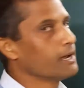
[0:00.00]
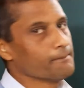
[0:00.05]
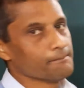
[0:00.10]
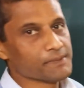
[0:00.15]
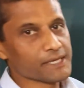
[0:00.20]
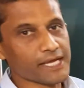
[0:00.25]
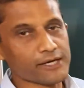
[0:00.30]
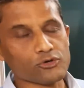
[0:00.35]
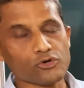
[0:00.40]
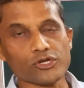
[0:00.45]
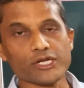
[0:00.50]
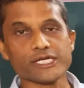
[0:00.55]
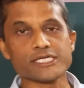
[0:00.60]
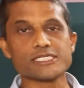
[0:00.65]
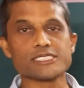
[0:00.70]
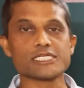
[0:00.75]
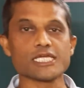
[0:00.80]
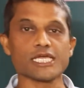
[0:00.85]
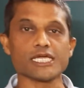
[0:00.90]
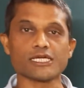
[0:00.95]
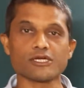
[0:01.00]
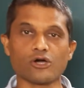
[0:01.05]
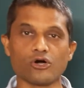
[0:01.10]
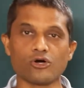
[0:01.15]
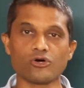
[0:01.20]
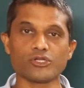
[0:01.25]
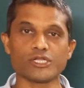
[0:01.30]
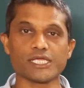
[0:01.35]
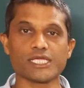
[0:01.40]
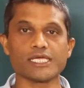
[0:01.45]
We are gonna take
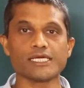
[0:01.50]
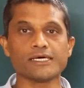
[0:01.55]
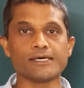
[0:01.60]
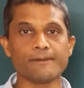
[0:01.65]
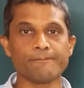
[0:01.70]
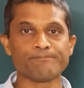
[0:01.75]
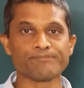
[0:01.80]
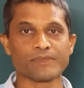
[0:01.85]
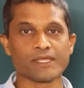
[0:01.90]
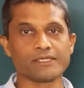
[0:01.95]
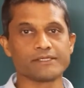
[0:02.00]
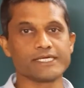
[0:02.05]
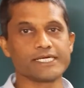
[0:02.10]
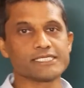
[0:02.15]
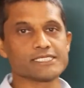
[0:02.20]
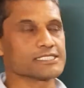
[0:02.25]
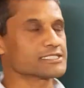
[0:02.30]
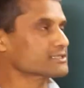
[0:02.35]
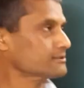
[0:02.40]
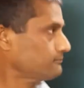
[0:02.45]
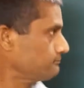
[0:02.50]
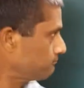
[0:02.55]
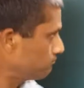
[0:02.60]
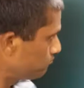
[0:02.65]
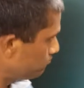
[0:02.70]
on here, that is